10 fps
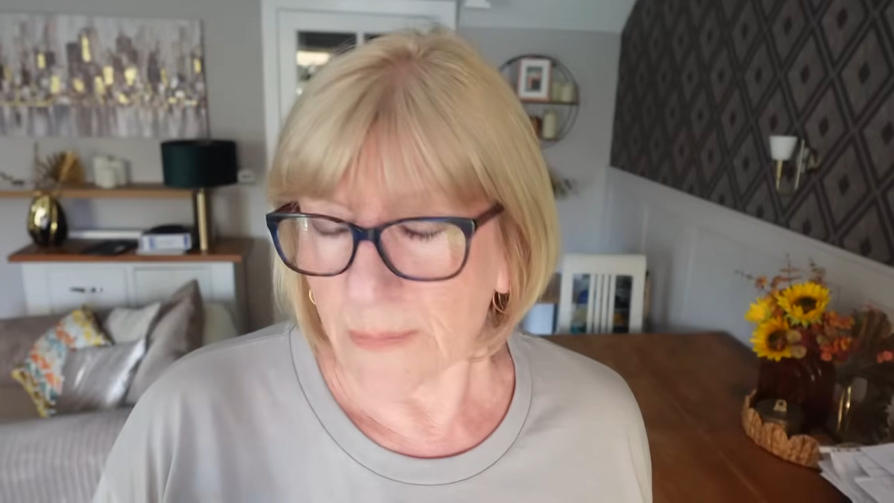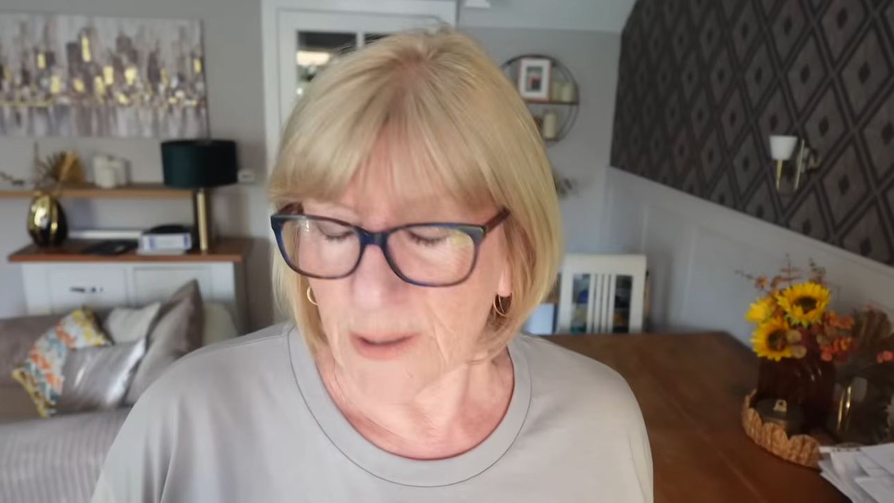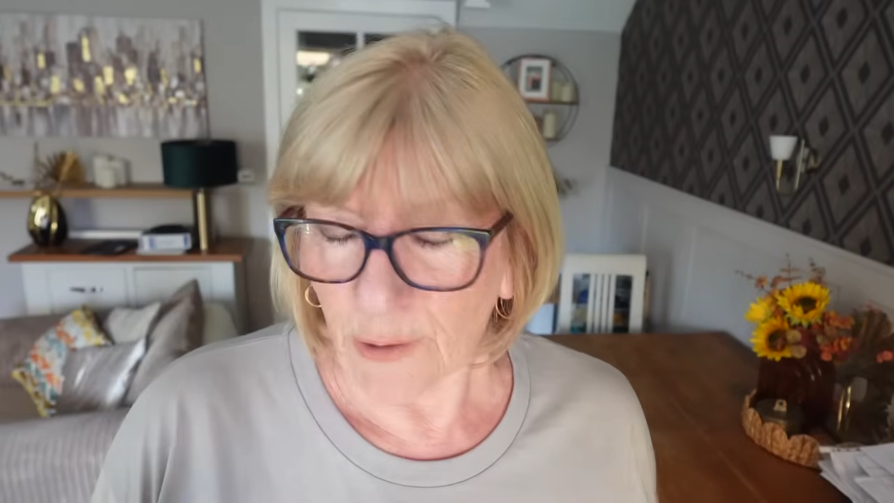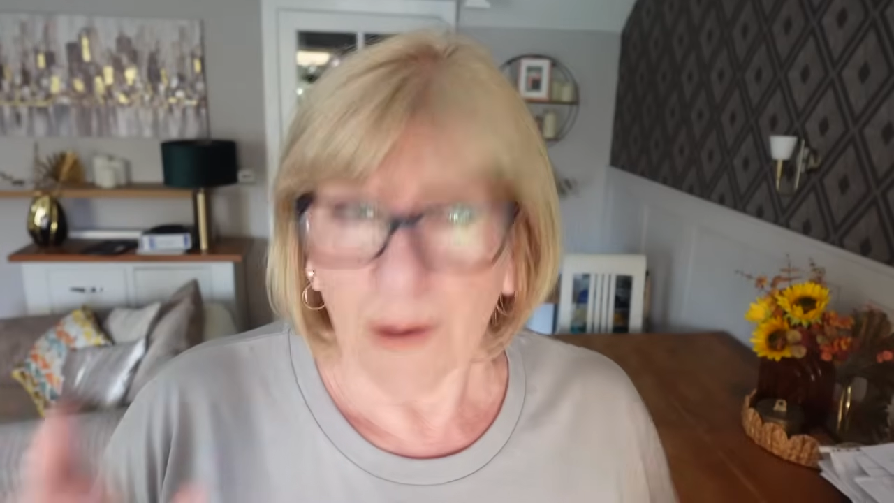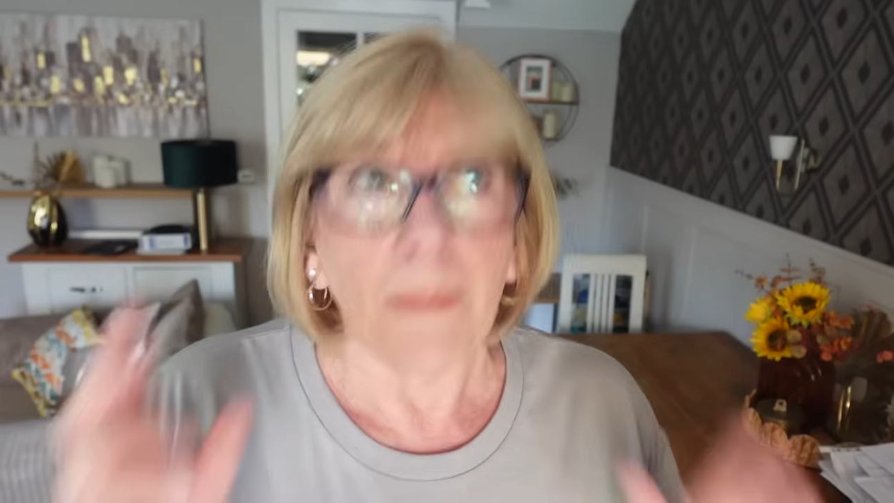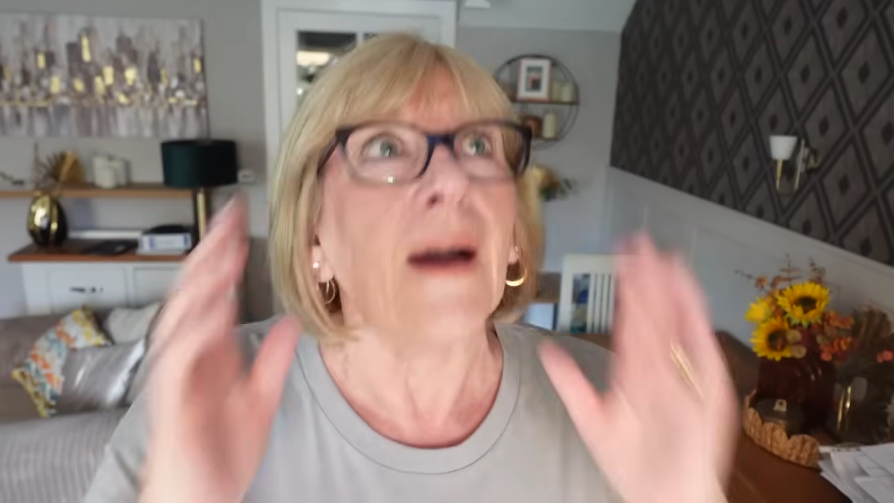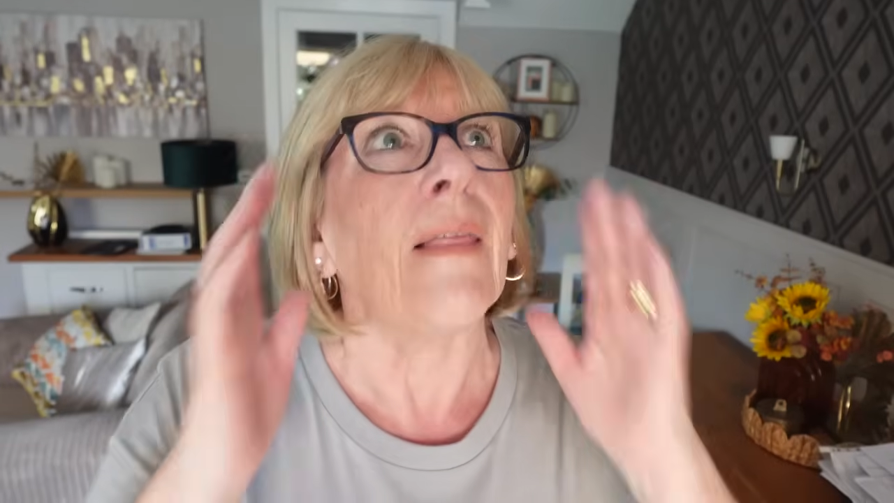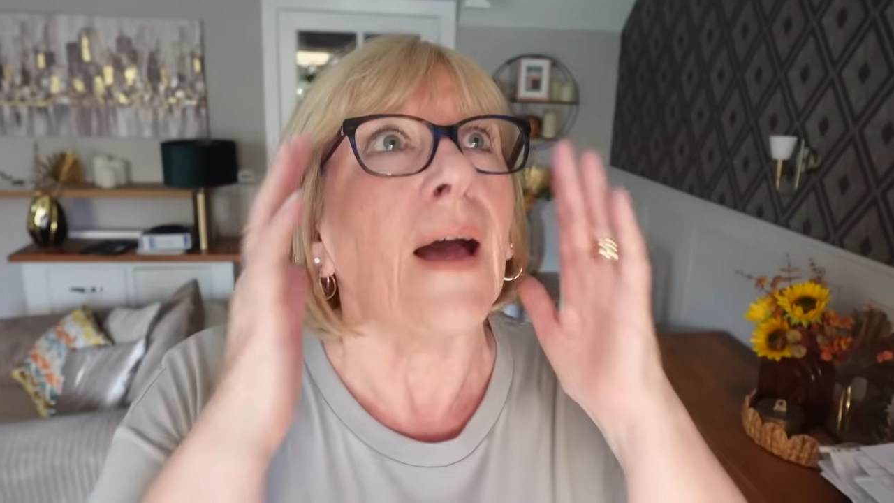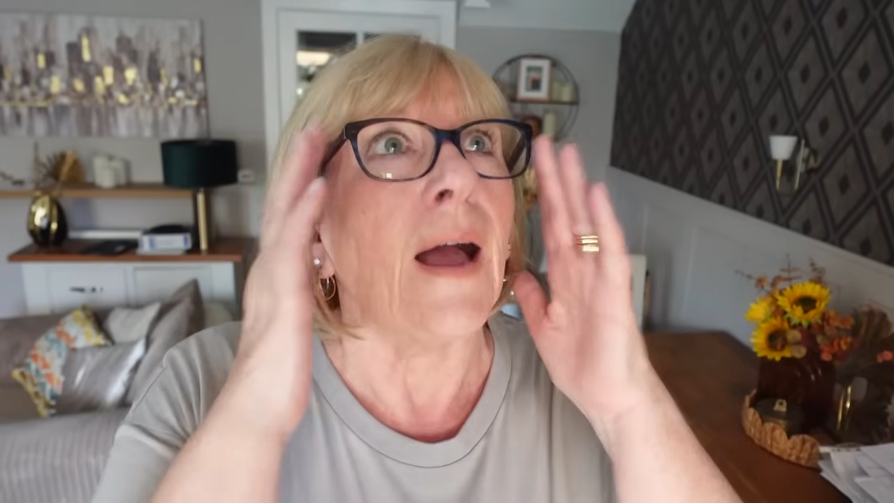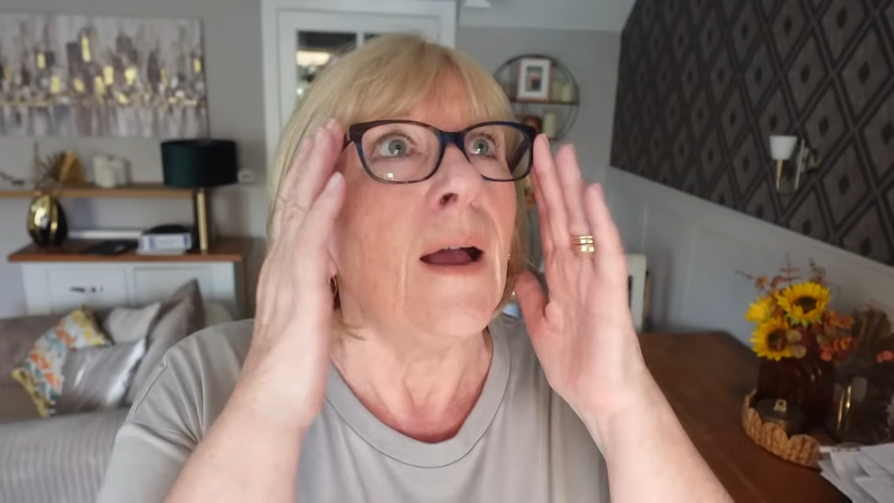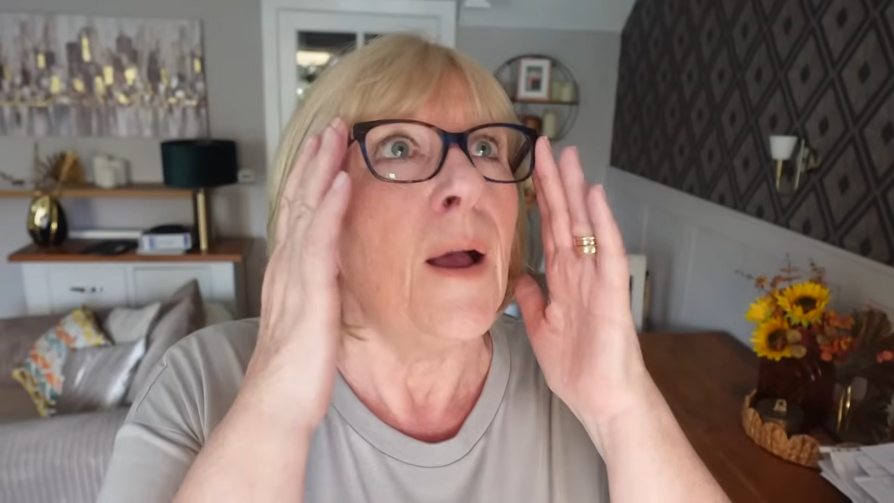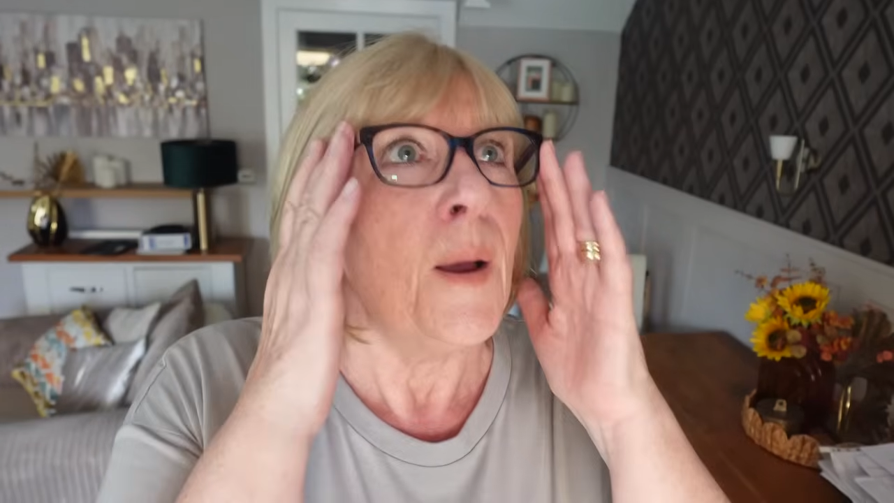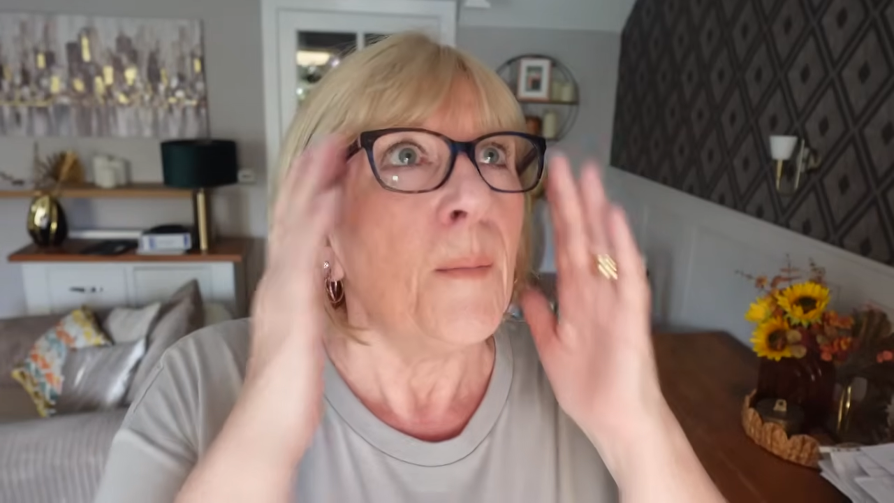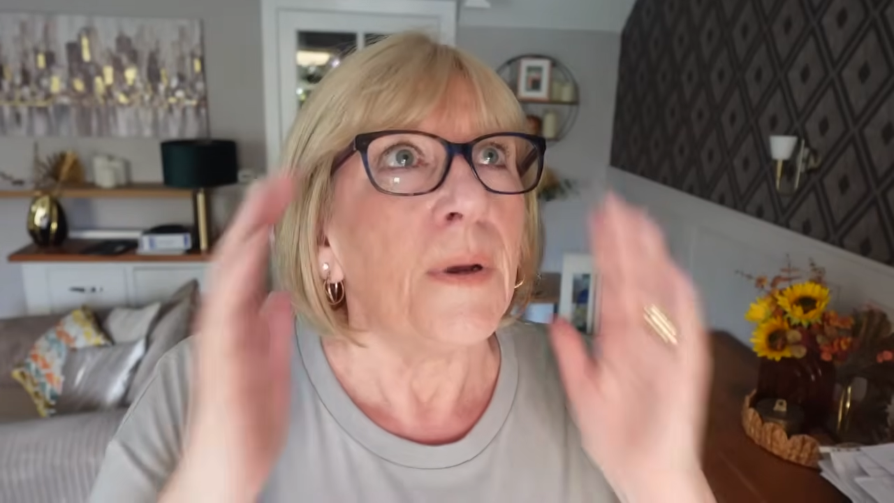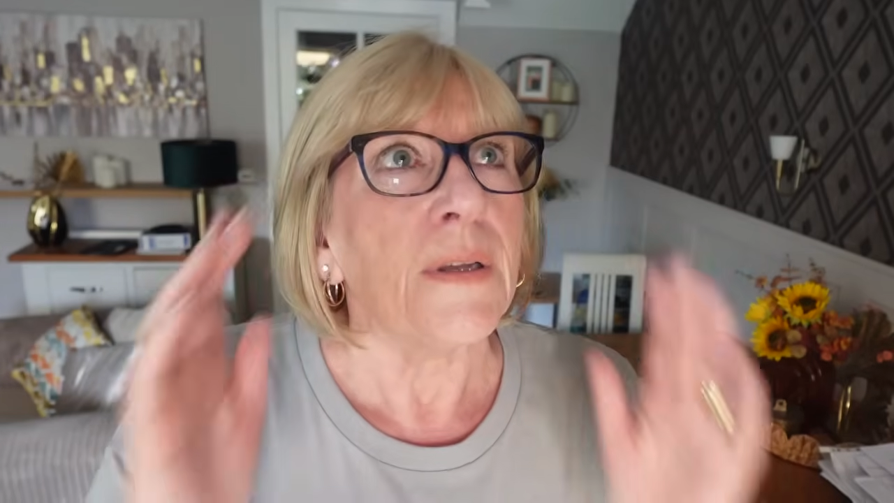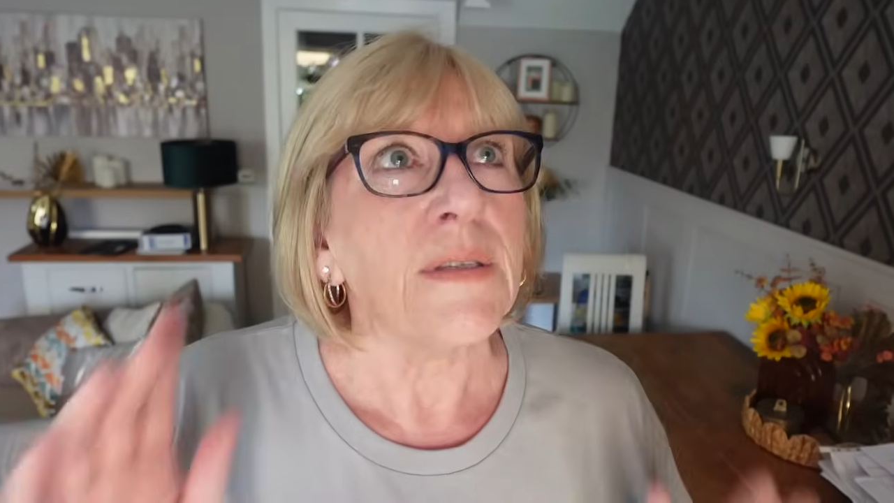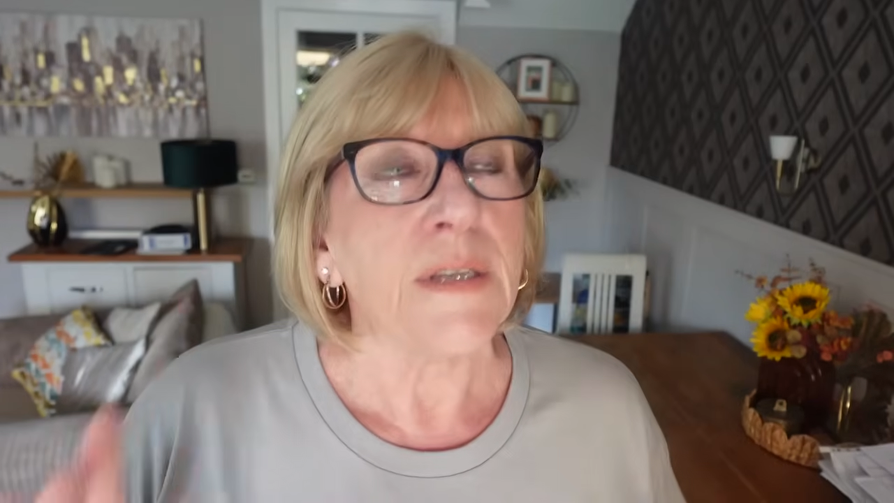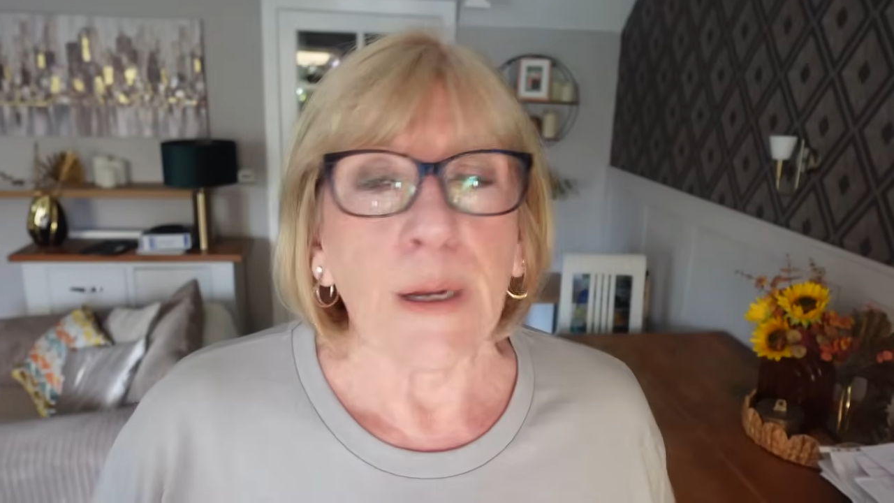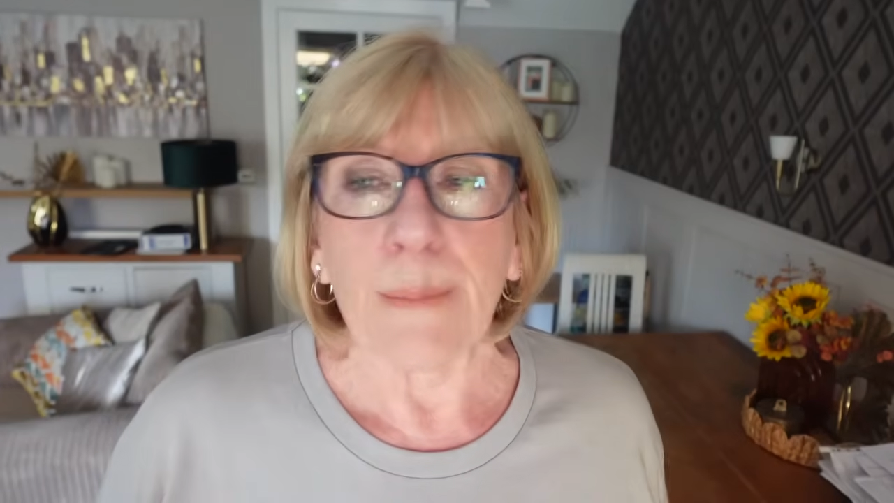I'm sorry about that, but